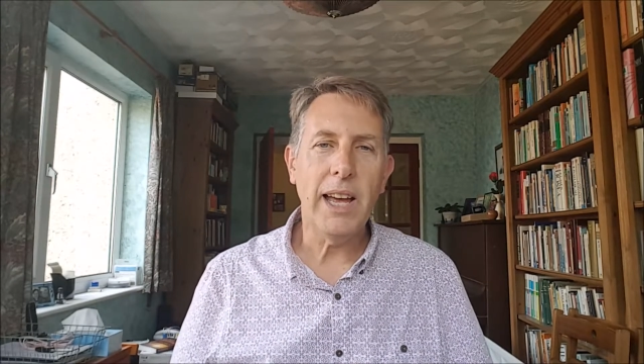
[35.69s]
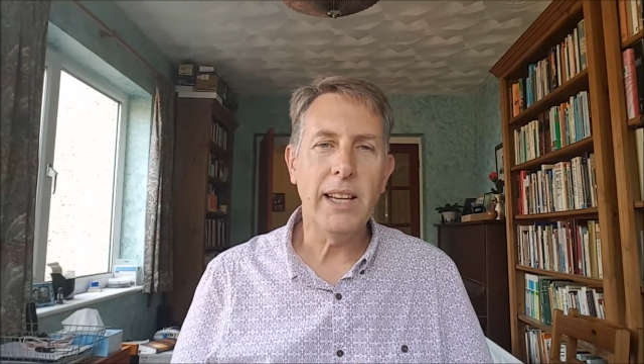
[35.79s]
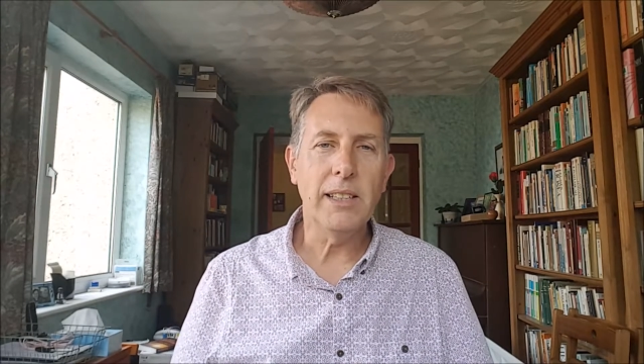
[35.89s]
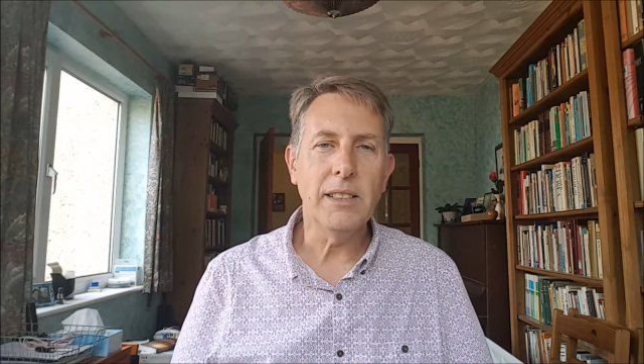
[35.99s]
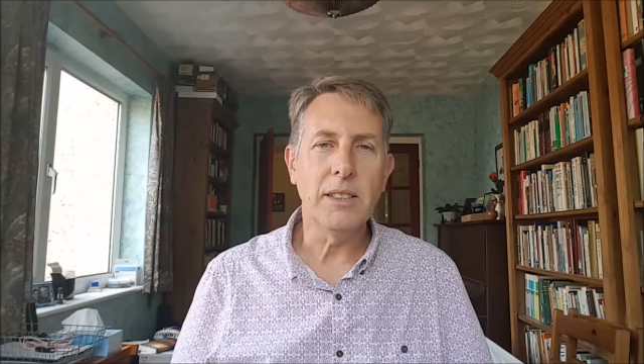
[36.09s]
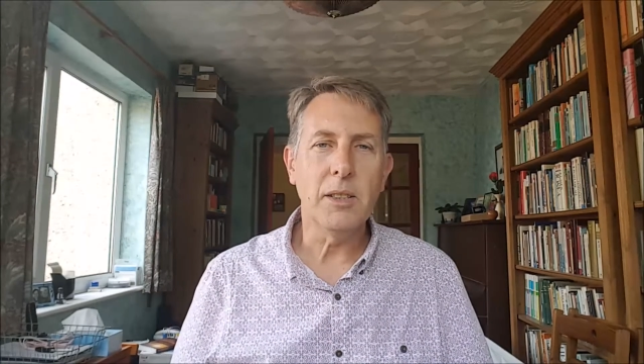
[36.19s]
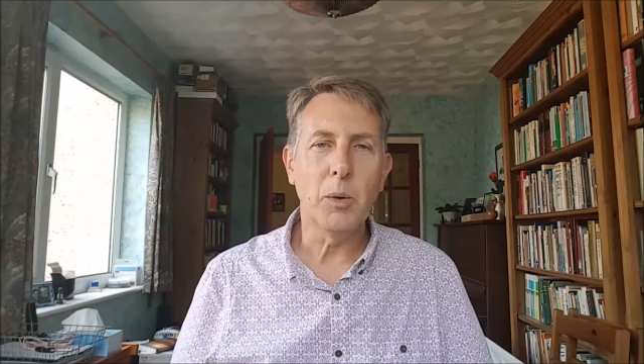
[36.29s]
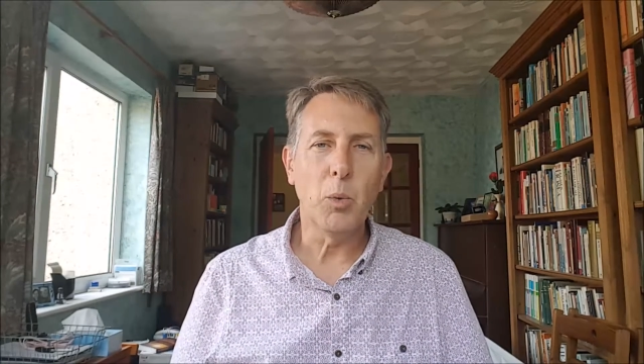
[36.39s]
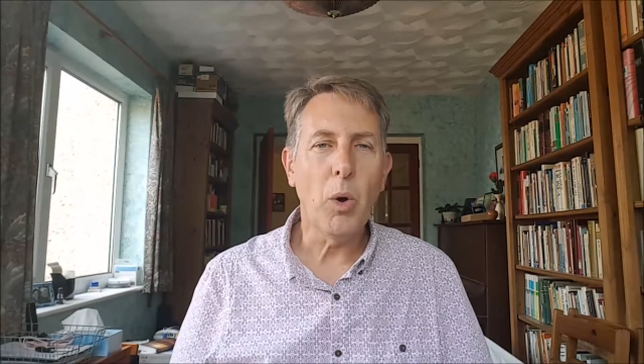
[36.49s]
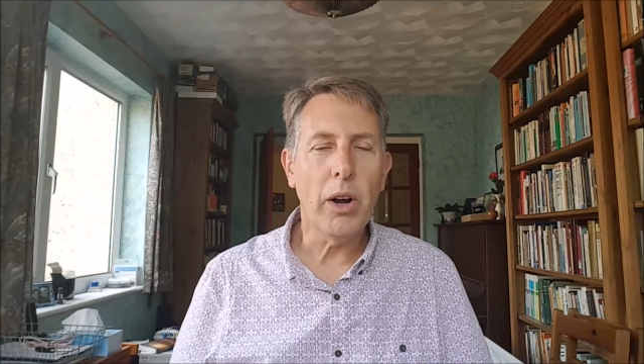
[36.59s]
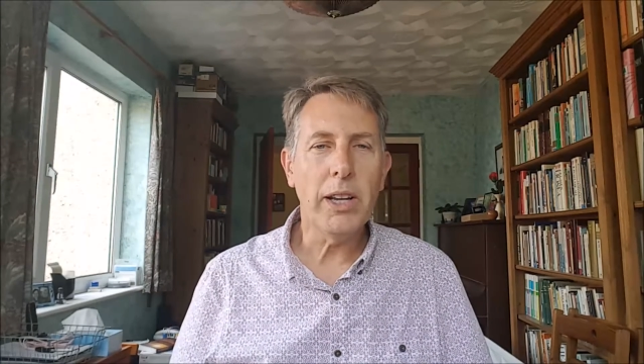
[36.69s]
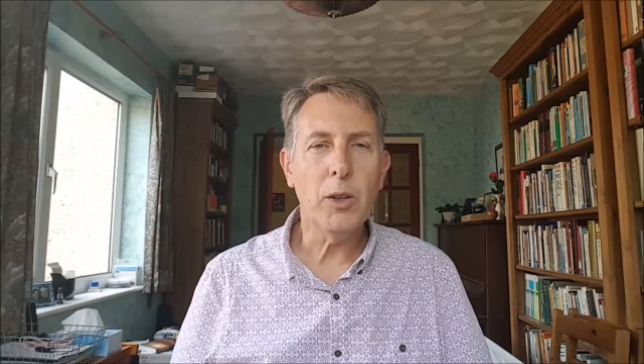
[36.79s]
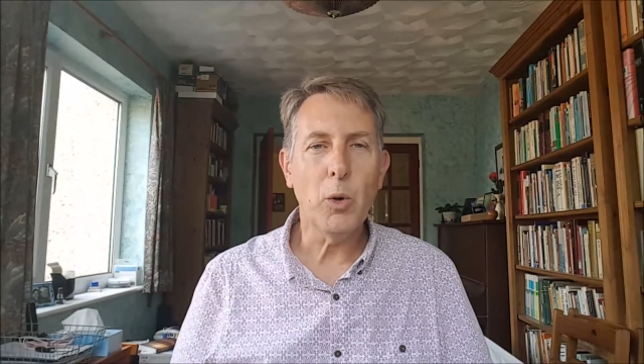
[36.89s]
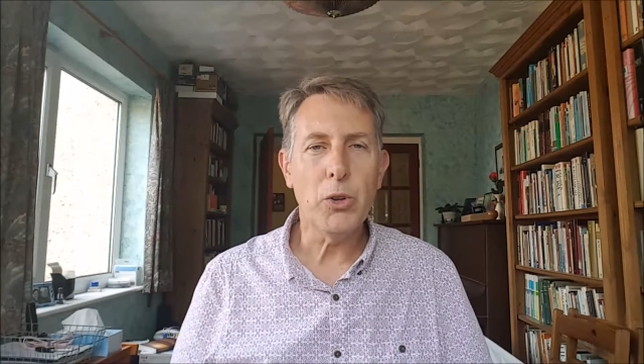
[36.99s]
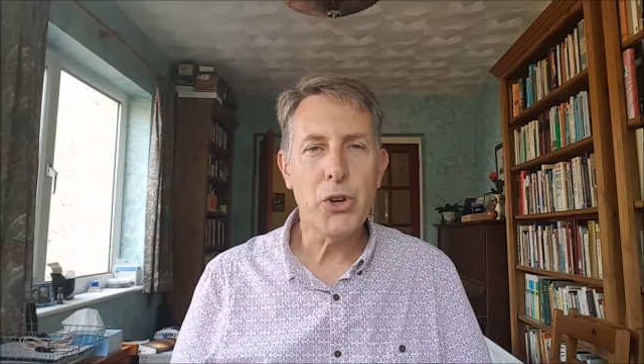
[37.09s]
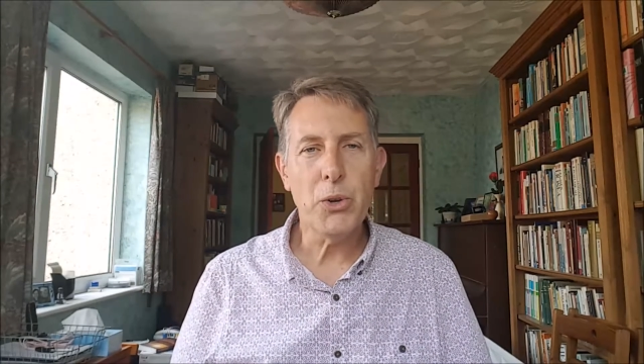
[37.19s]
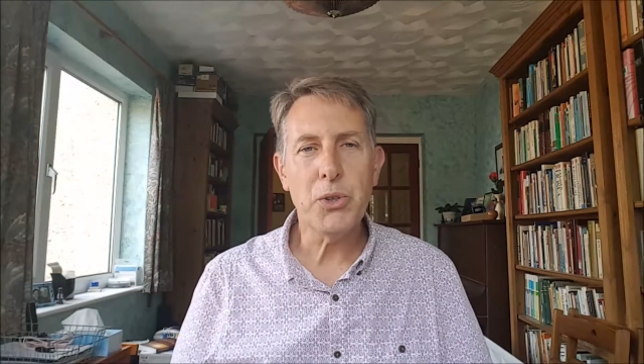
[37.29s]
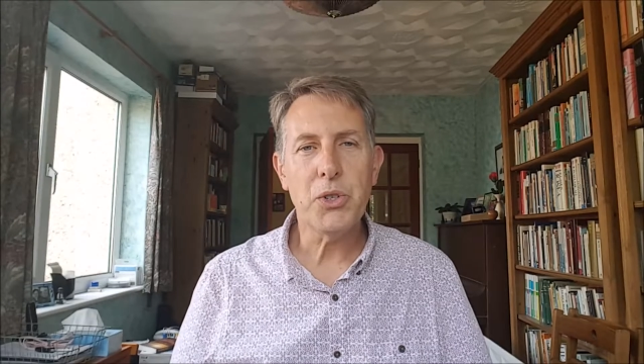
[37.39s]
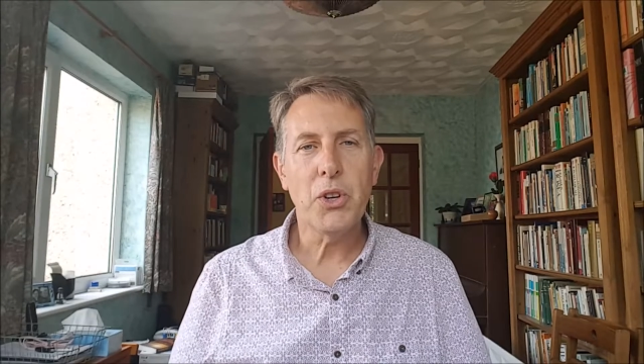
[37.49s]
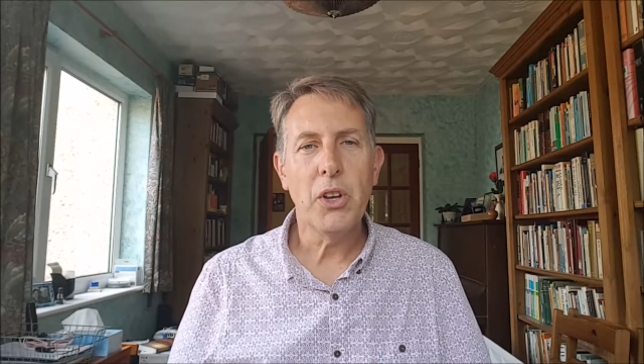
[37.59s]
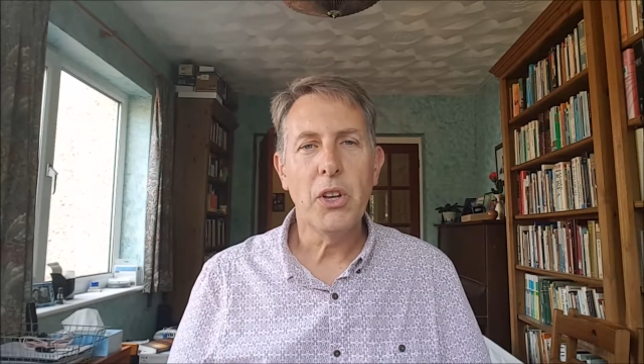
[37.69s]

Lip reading: and wine or juice